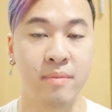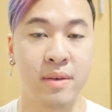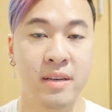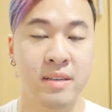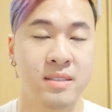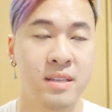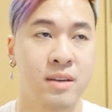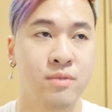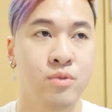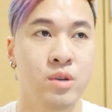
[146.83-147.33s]

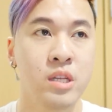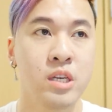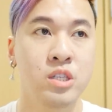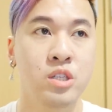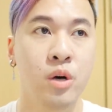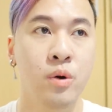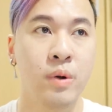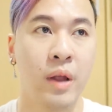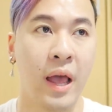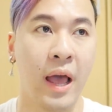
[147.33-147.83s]
because they really
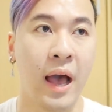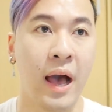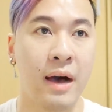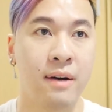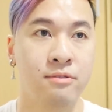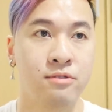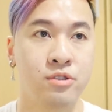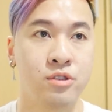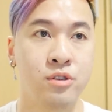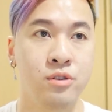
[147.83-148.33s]
don't
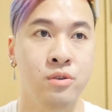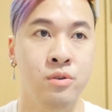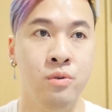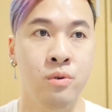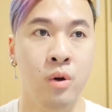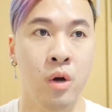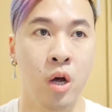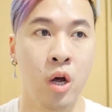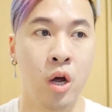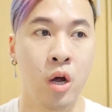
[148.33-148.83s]
have to